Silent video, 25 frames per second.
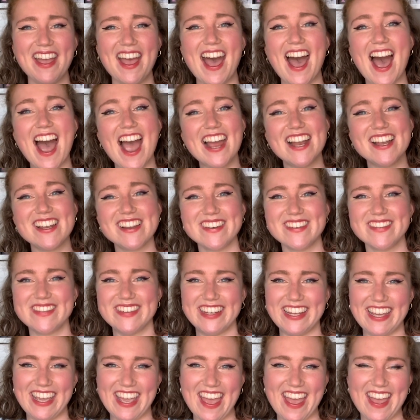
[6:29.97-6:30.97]
I love
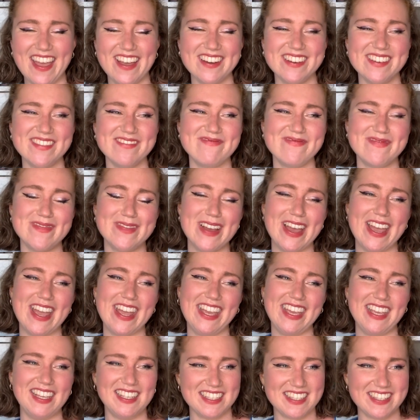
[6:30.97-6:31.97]
Leo, but
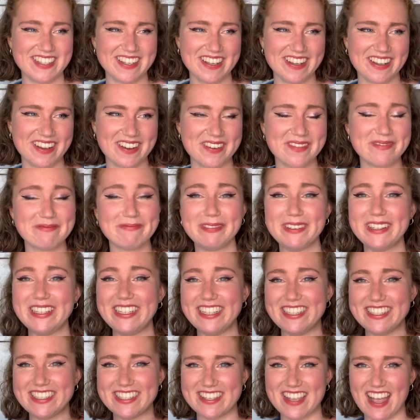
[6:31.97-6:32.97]
he's a
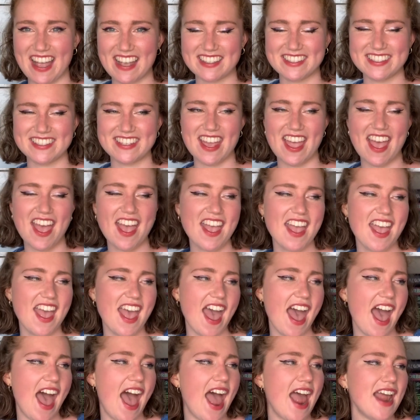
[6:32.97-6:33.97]
complete disaster.
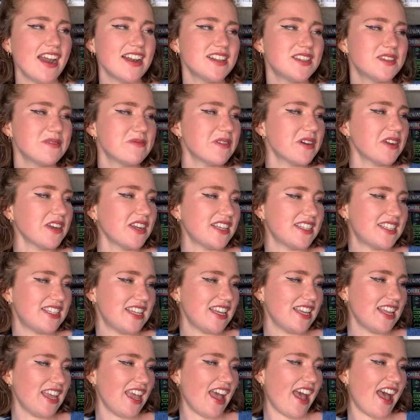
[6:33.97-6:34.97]
And to be honest,
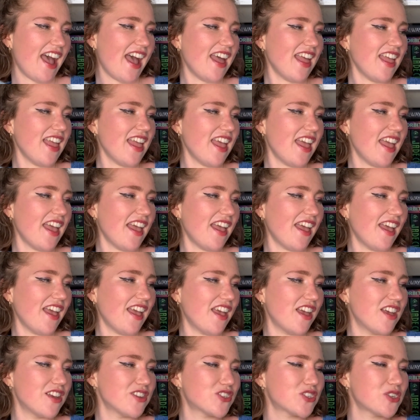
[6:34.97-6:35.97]

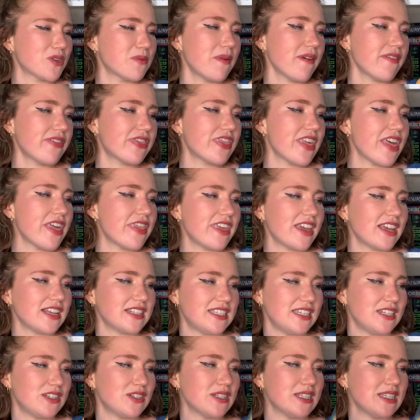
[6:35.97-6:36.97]
some of the things
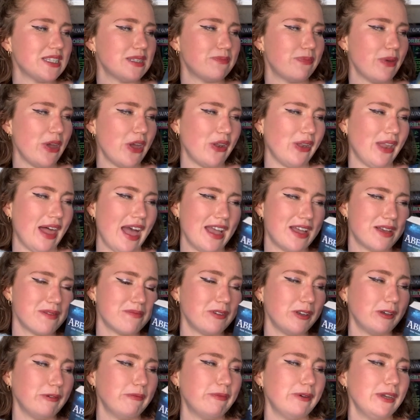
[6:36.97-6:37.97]
he does is a bit
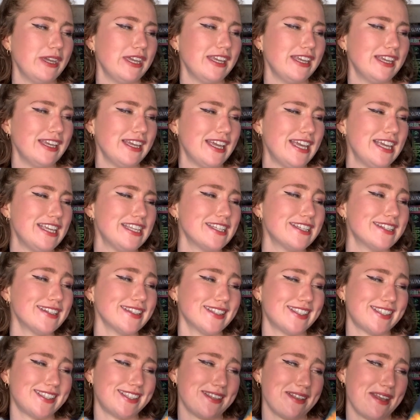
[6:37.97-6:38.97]
unlikable, but he's
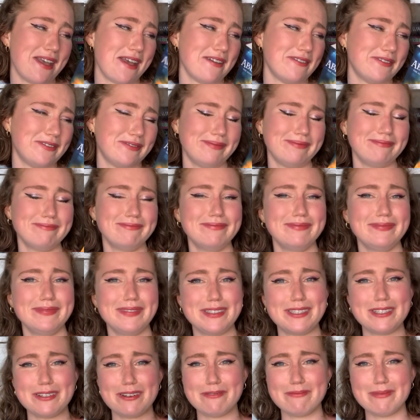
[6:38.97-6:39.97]
just so
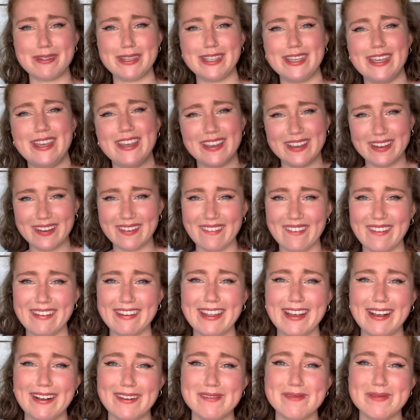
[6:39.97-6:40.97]
dumb and you
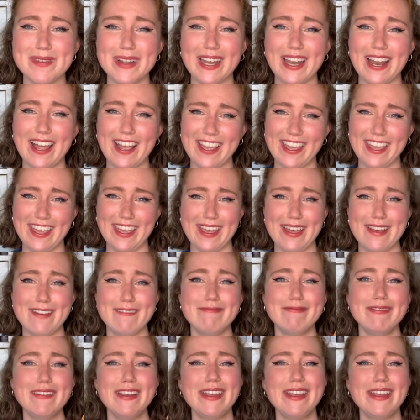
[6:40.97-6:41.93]
can't help but like him.